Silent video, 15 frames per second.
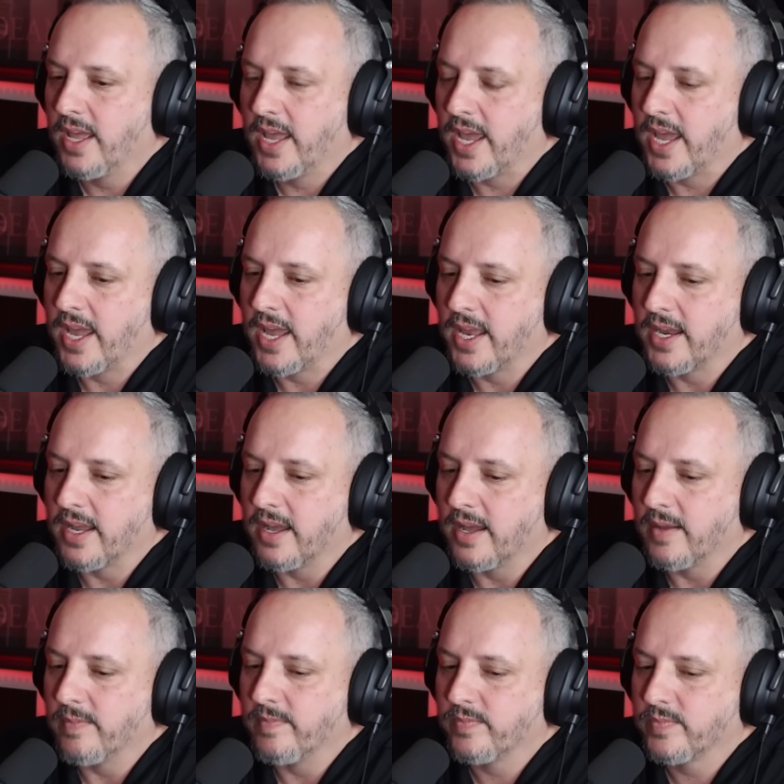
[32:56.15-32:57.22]
And
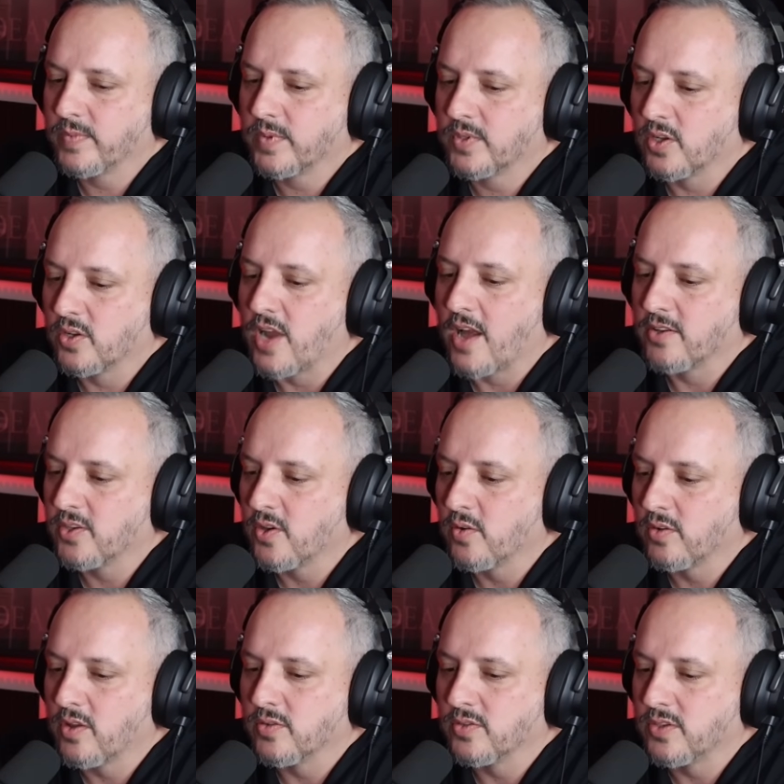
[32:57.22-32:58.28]
so now it's so
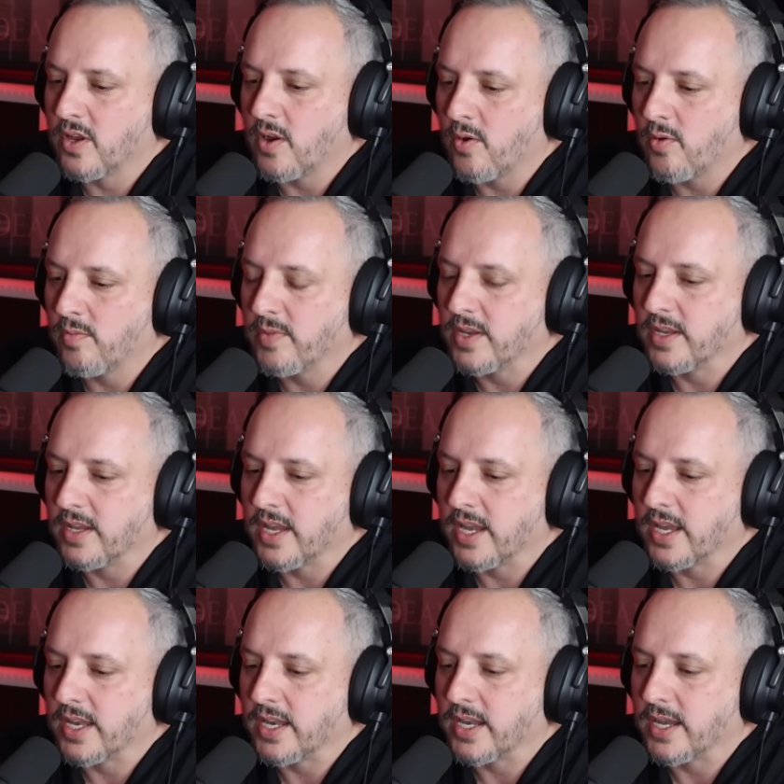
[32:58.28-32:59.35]
close to home,
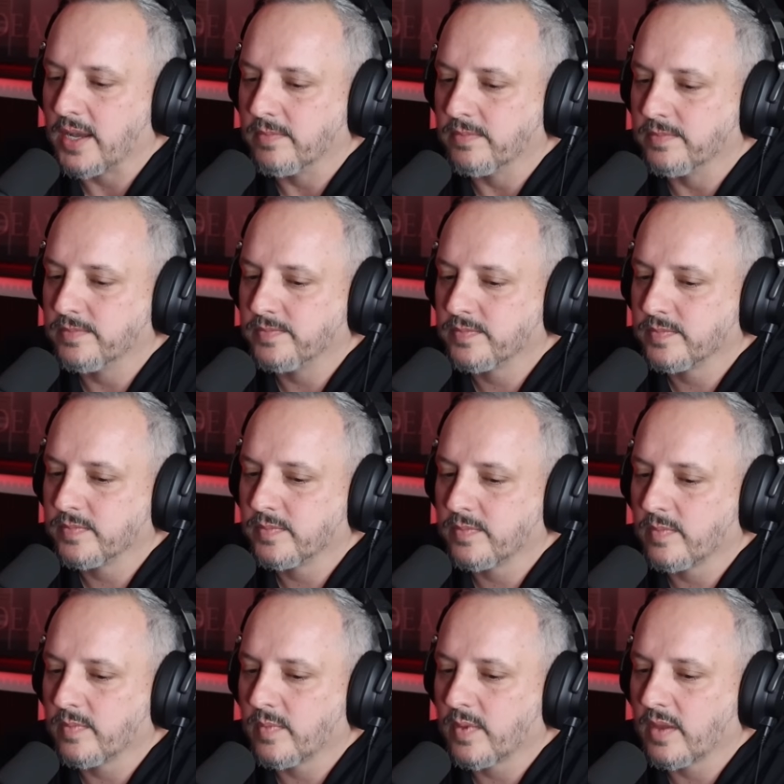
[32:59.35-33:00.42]
and my
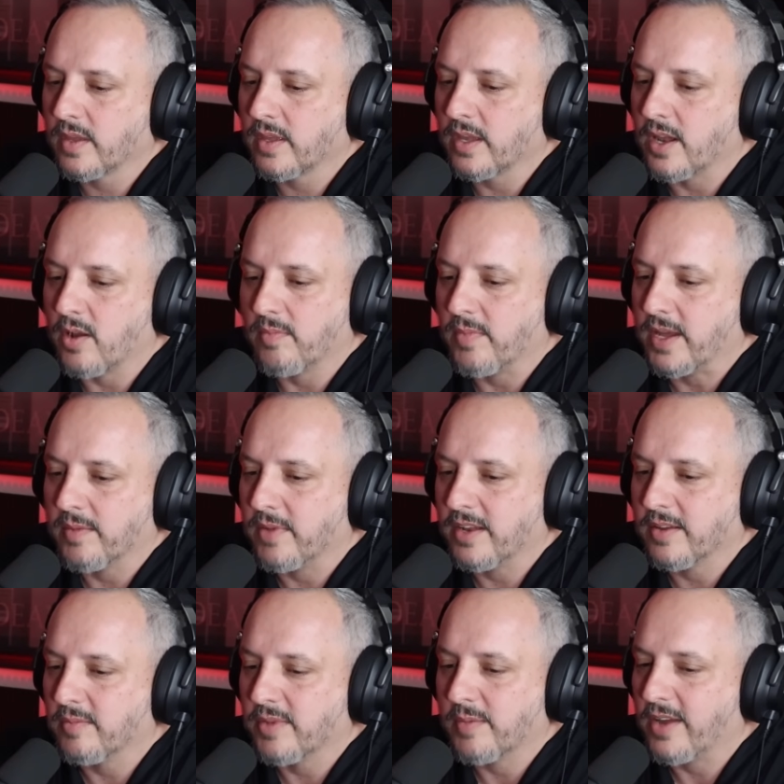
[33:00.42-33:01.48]

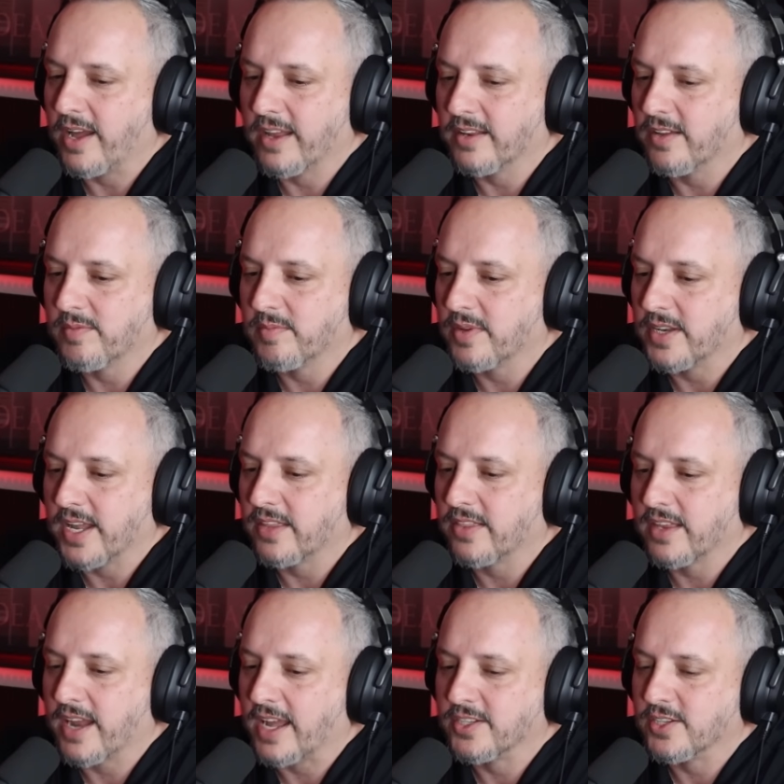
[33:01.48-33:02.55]
little Bubba, I love him to death,
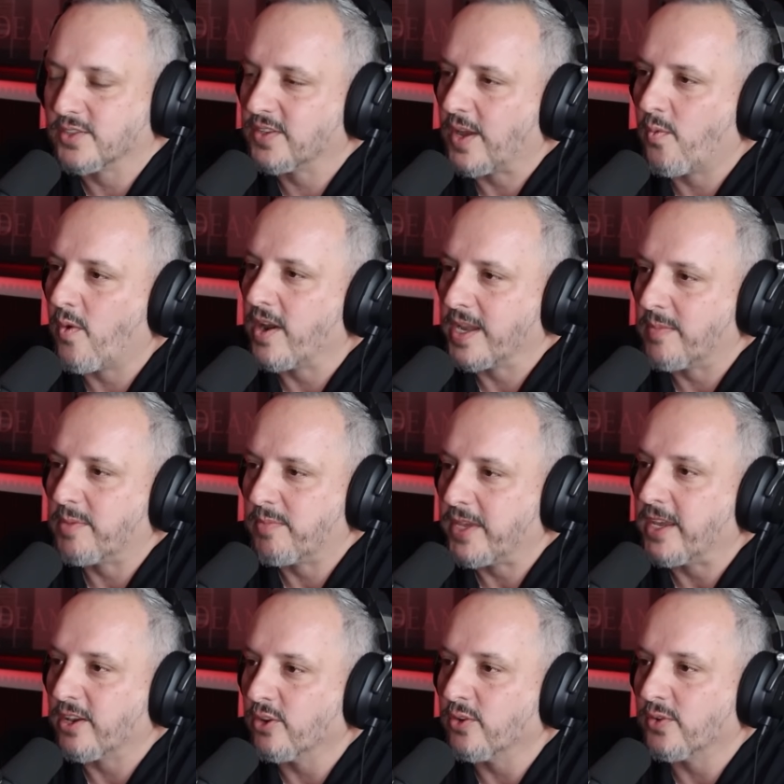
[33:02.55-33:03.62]
and I want him to be
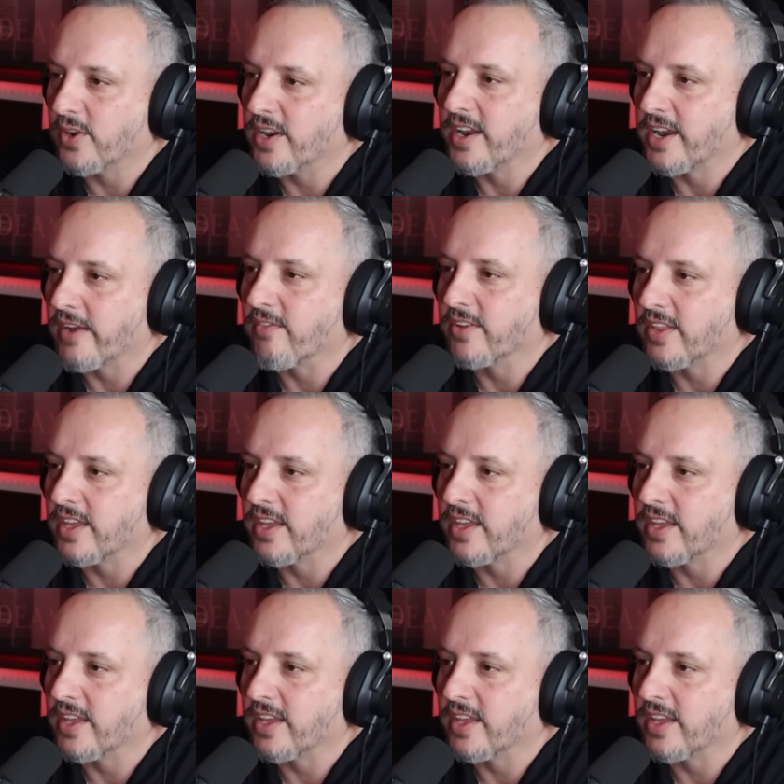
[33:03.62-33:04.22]
included in everything.